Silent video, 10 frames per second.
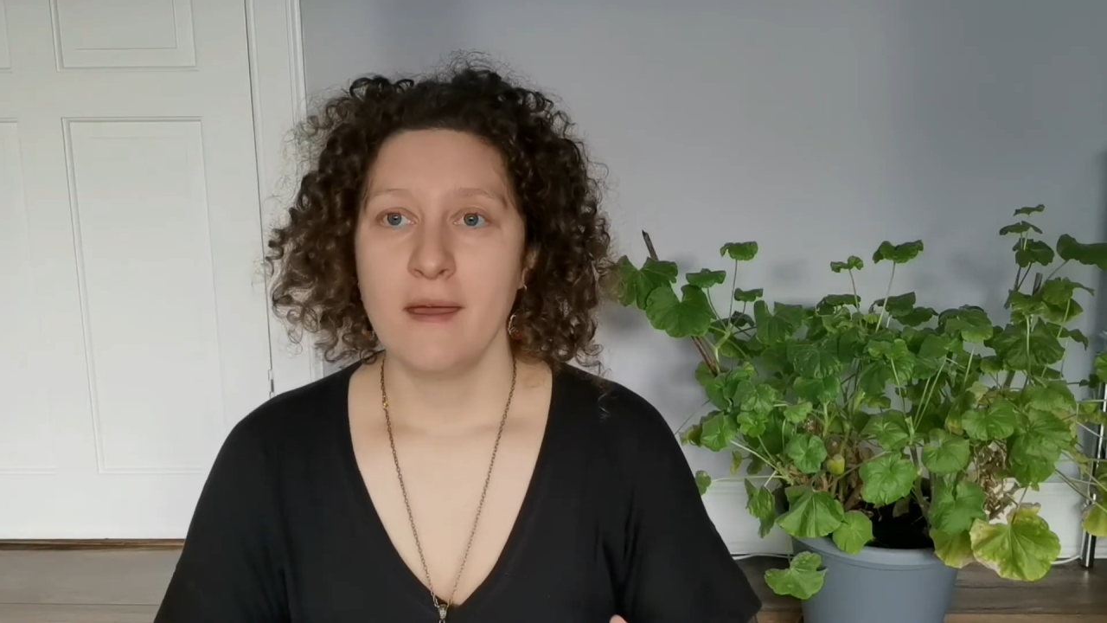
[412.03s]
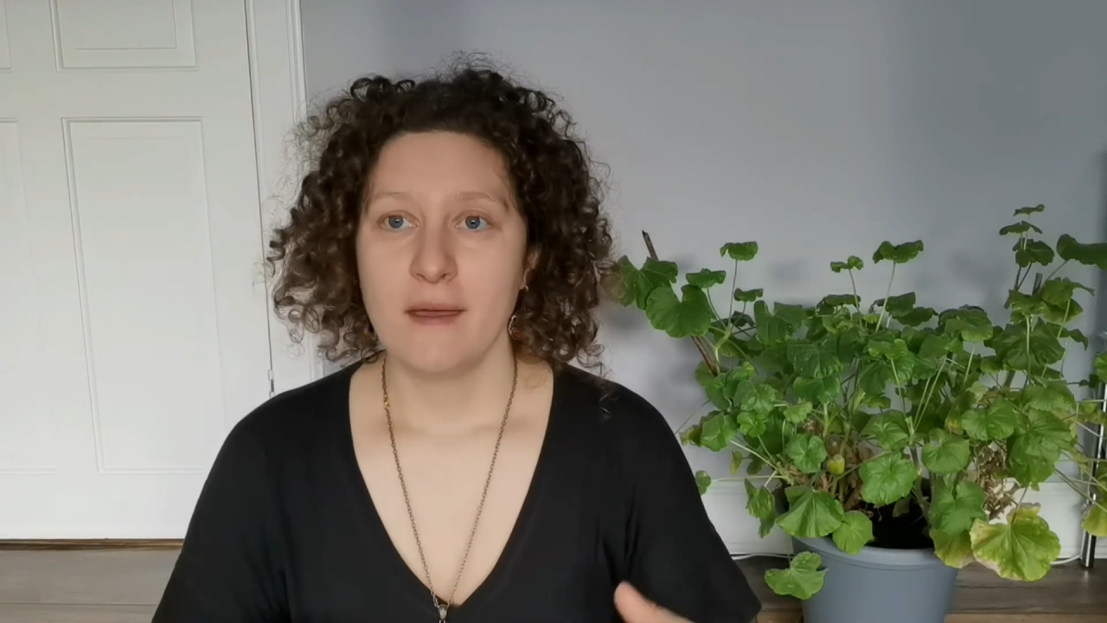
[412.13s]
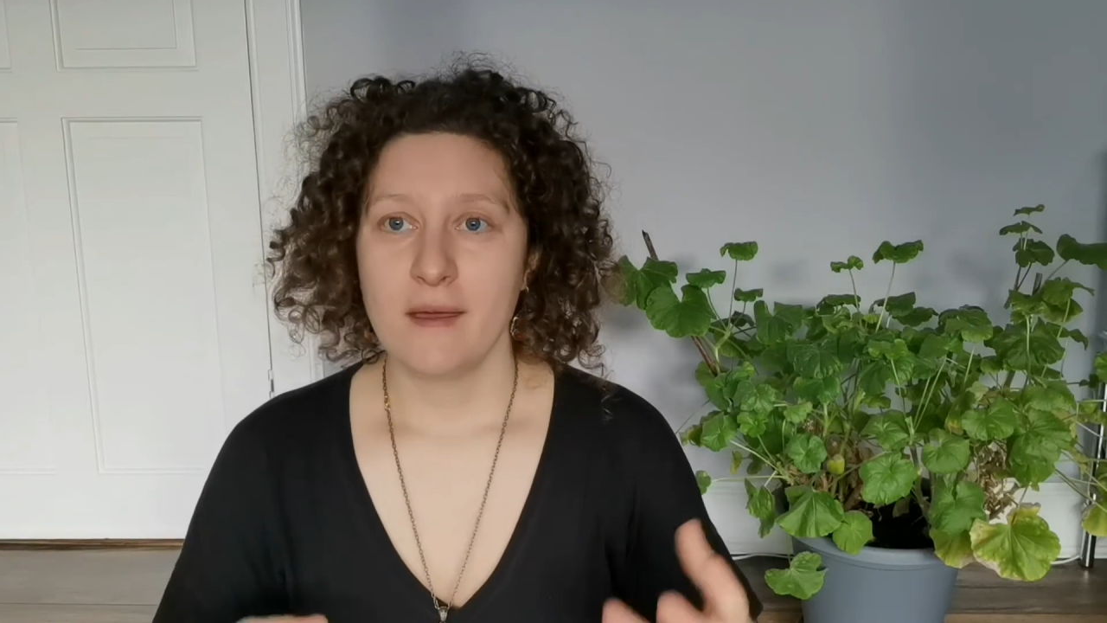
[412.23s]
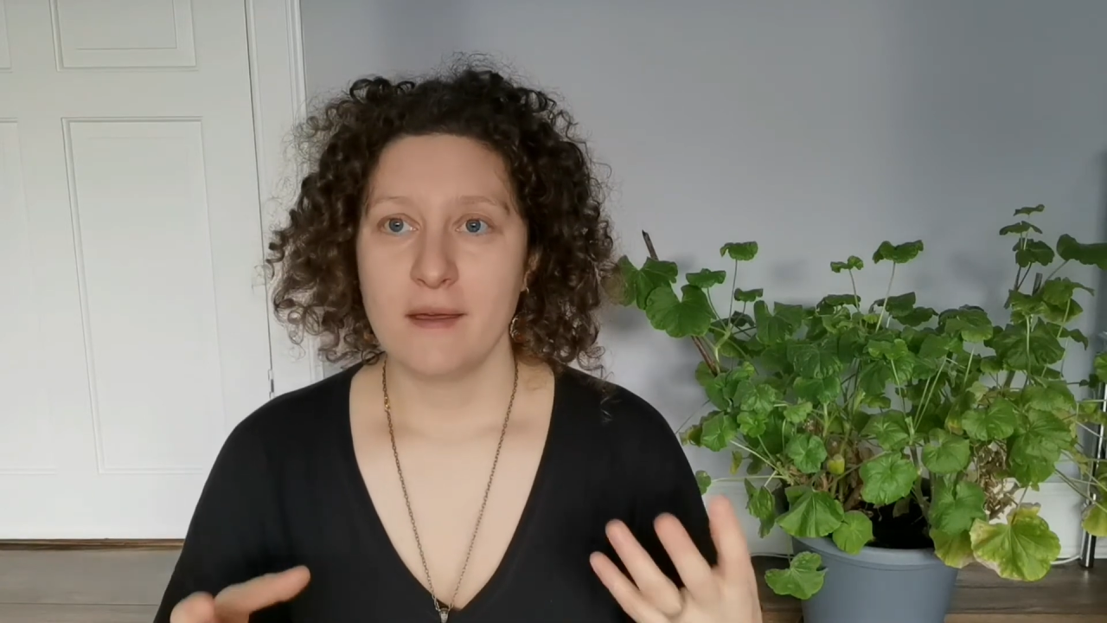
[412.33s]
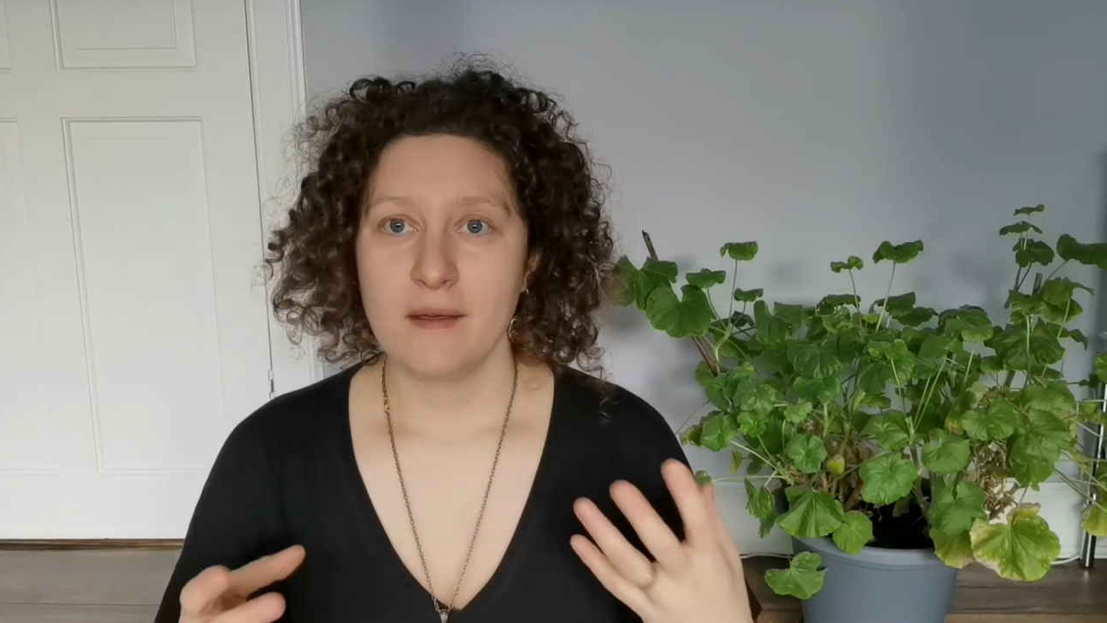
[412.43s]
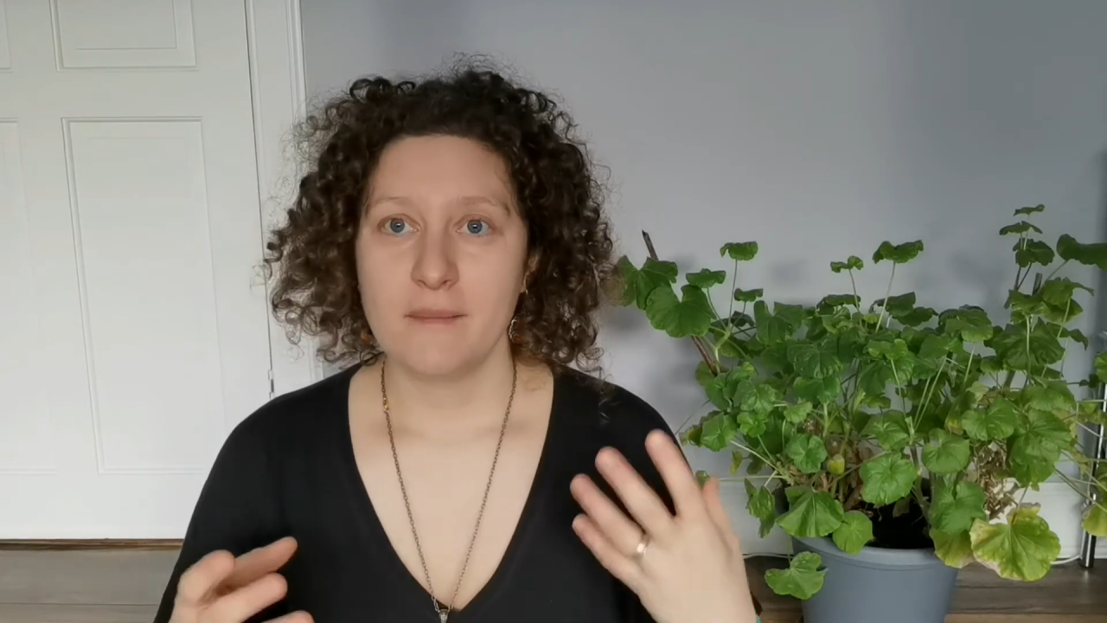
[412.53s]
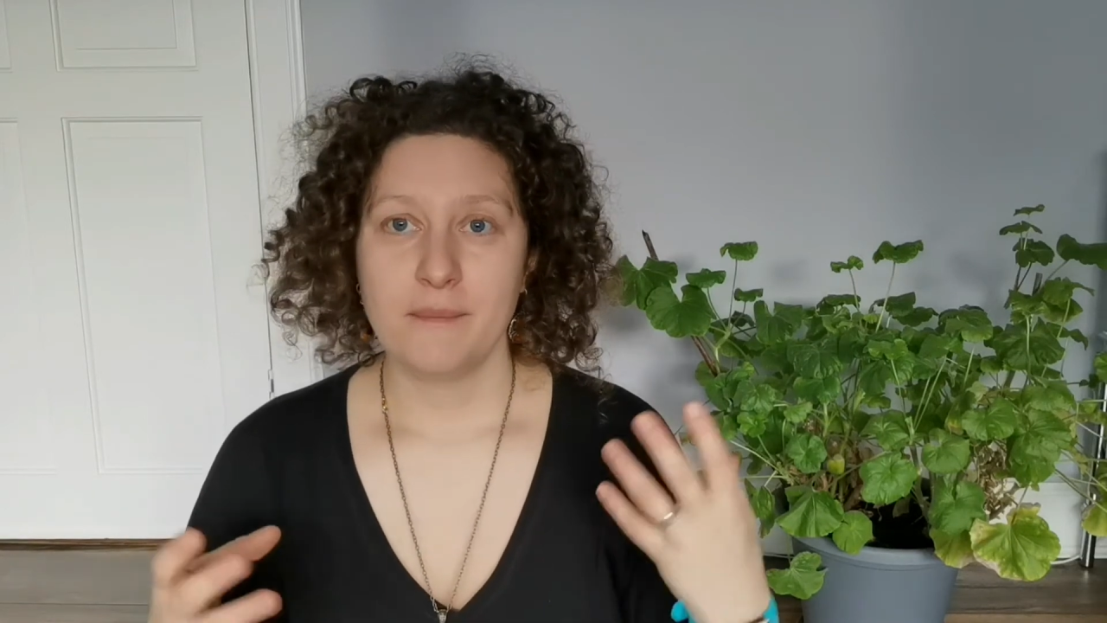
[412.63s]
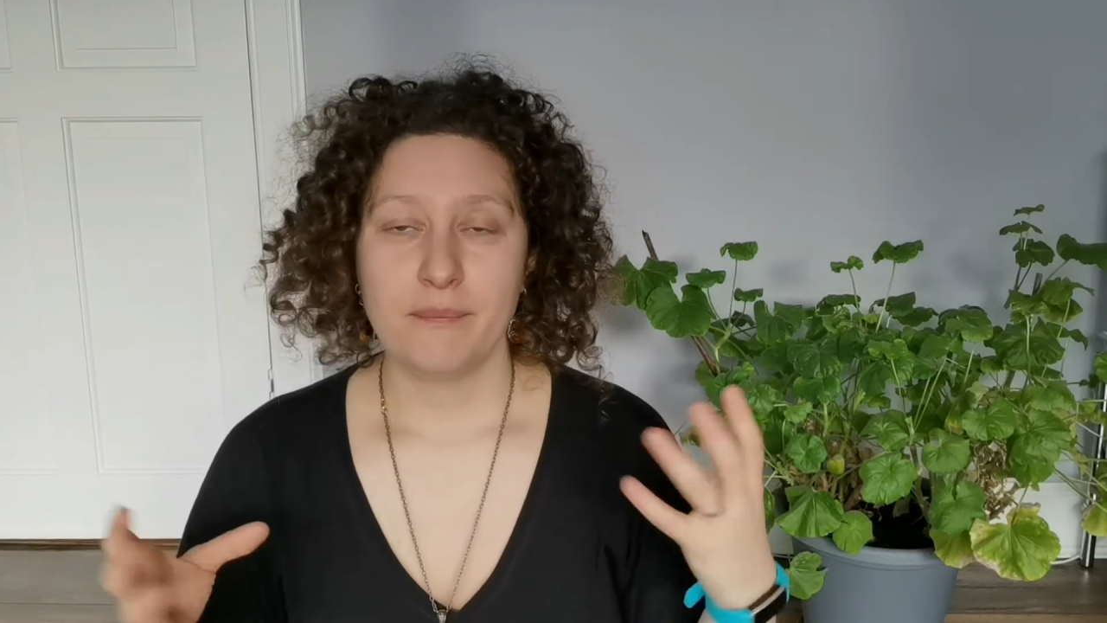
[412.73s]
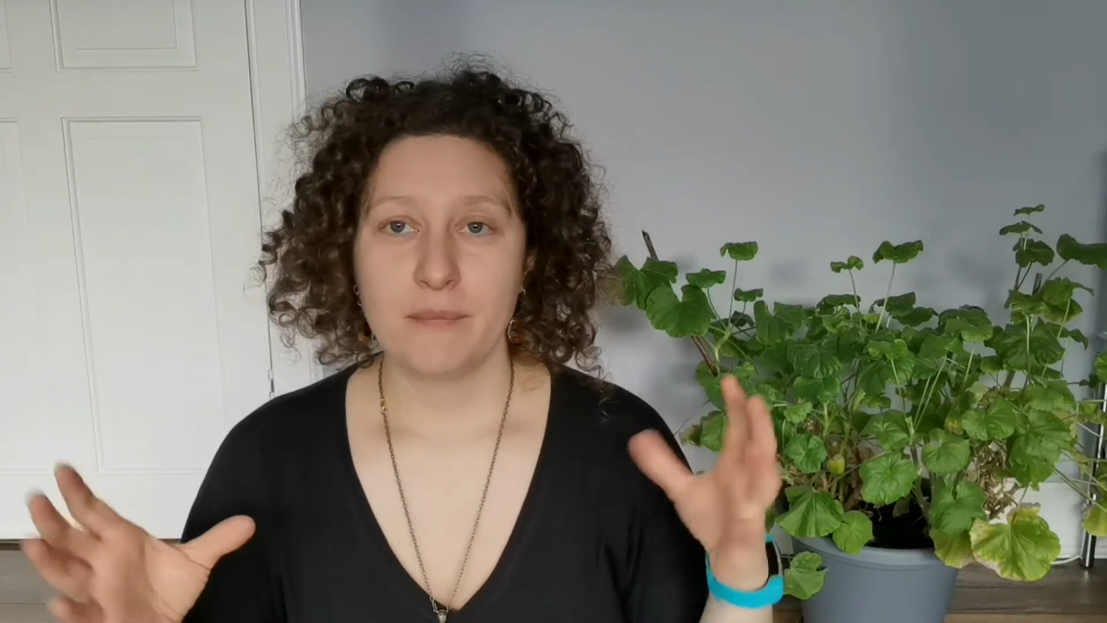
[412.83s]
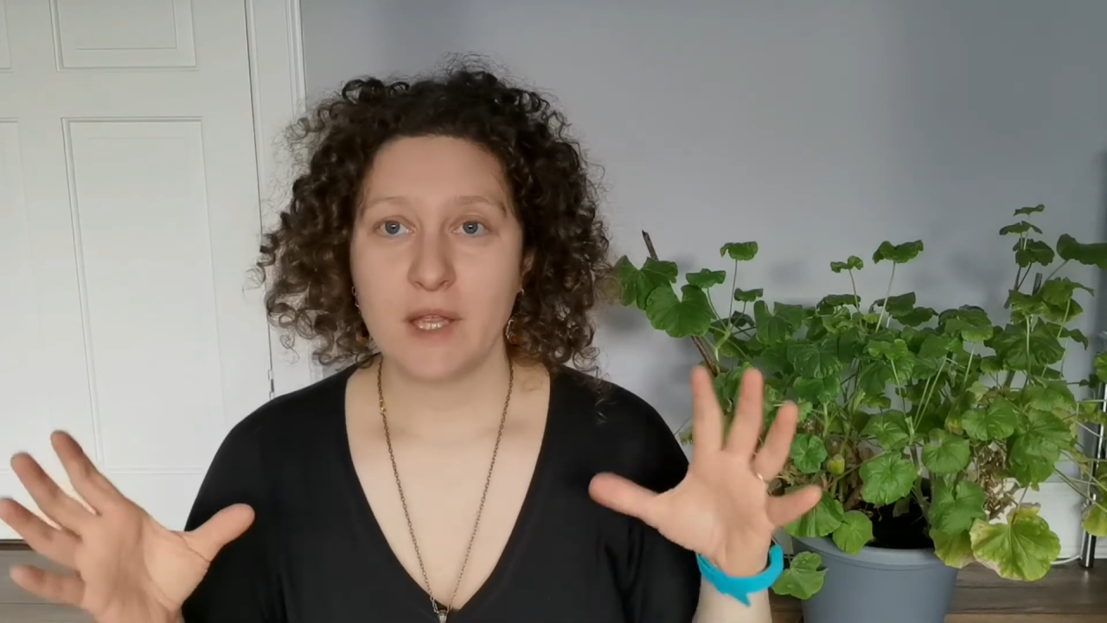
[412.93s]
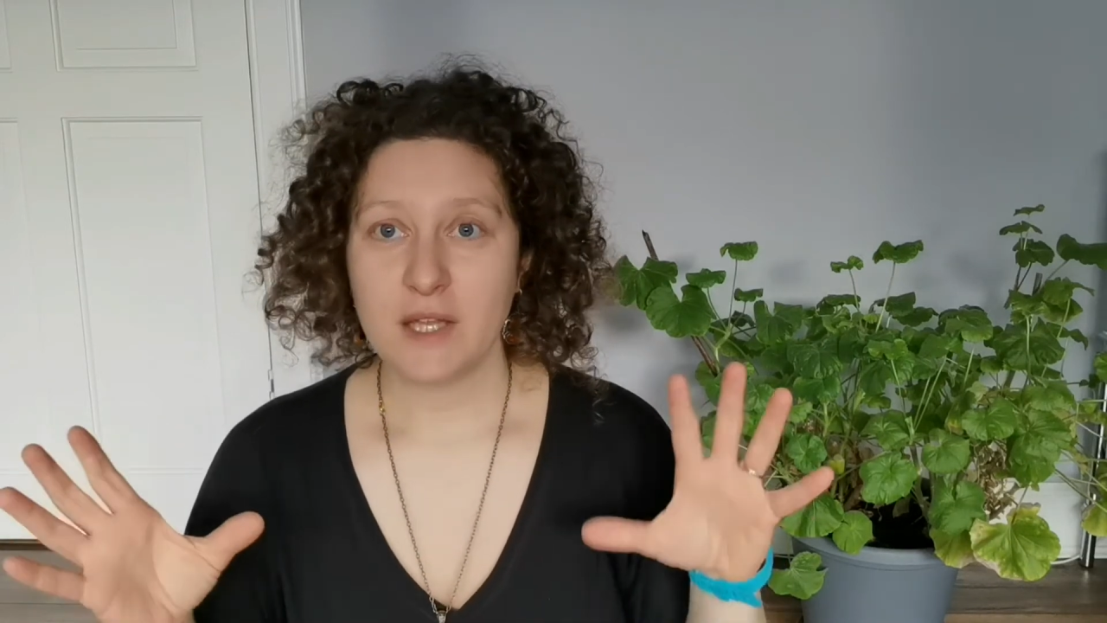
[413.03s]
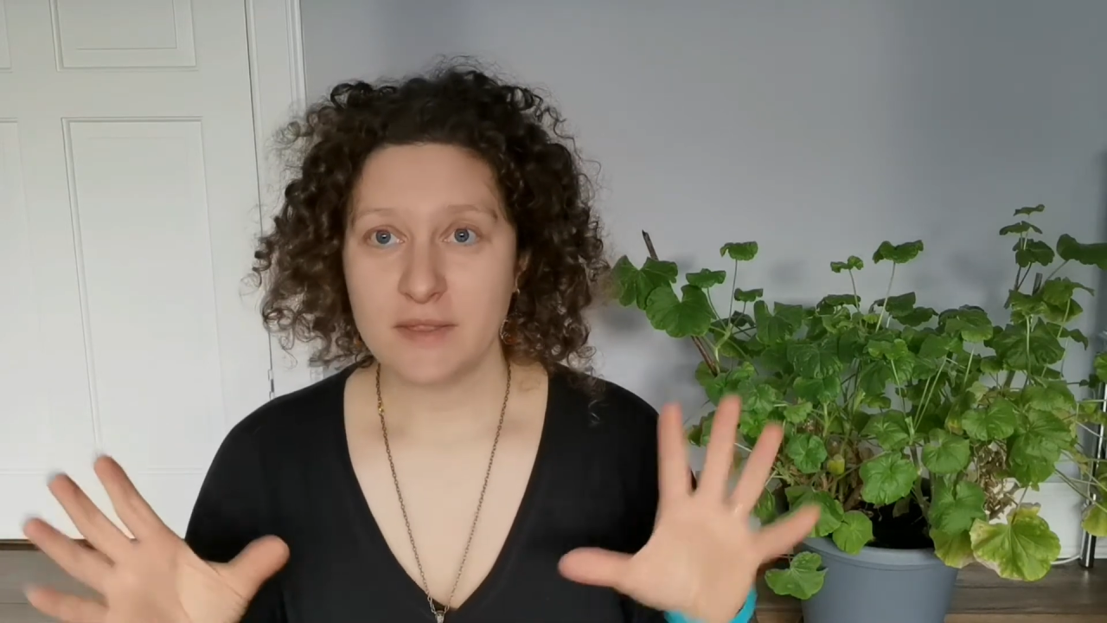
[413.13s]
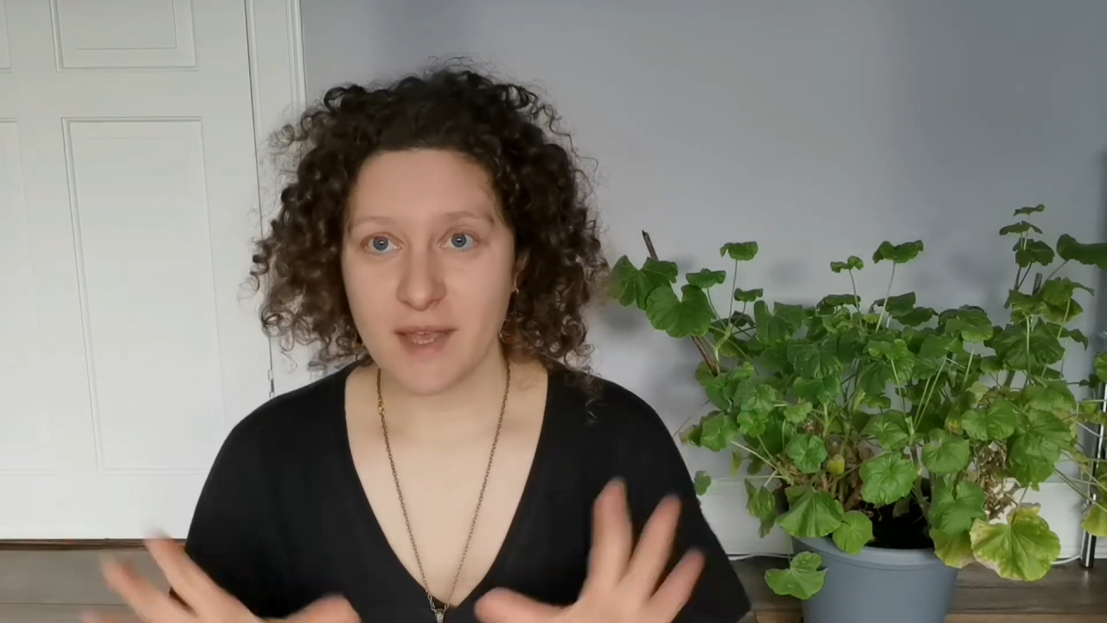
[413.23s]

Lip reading: It